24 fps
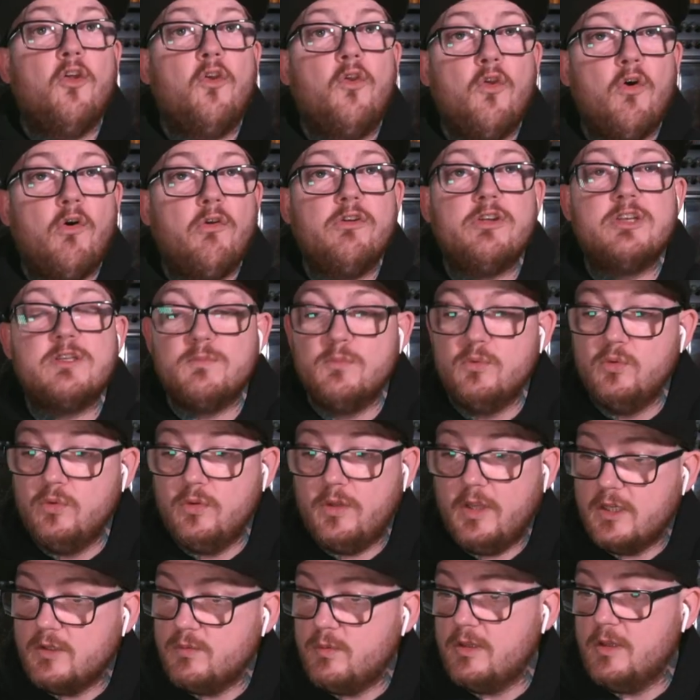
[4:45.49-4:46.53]
Not as
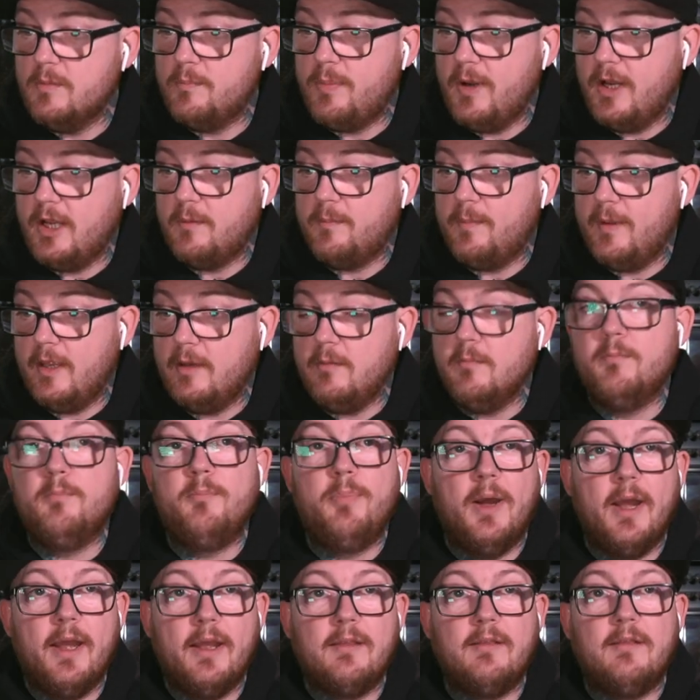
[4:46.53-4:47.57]
smooth as with a bug pin,
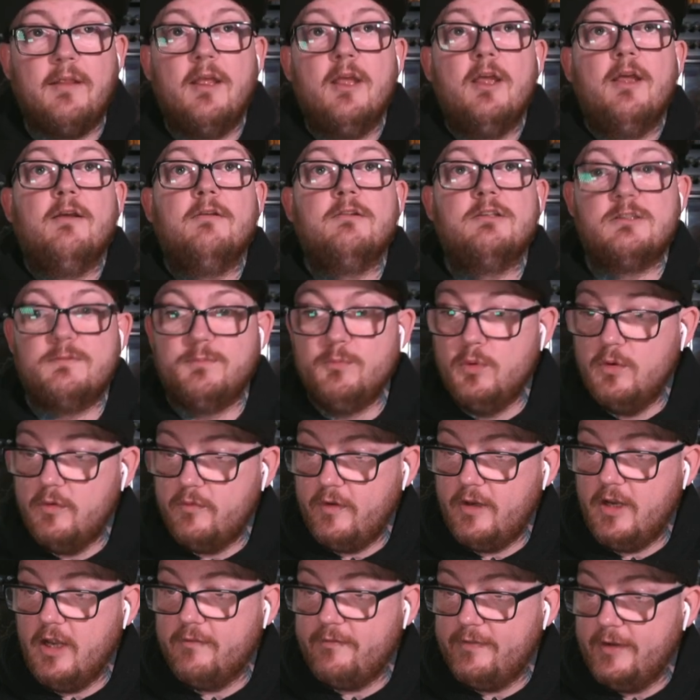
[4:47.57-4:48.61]
but
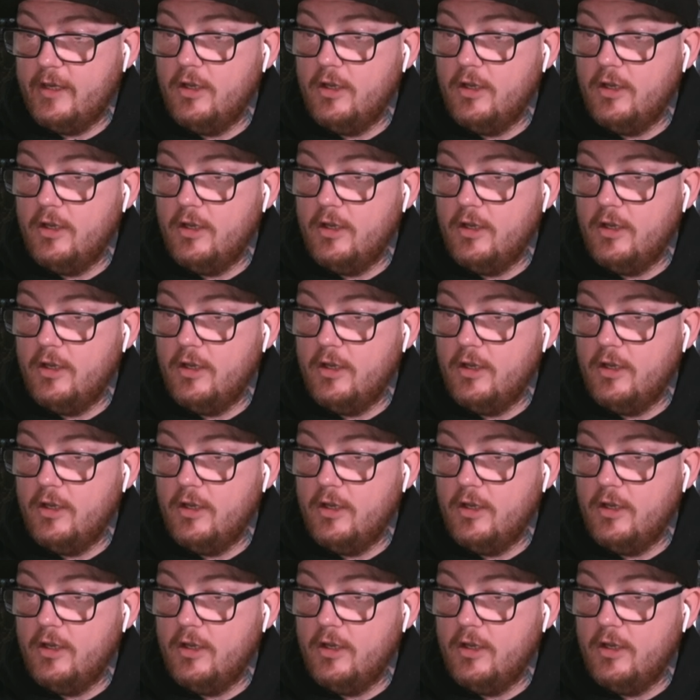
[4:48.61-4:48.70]
smooth enough.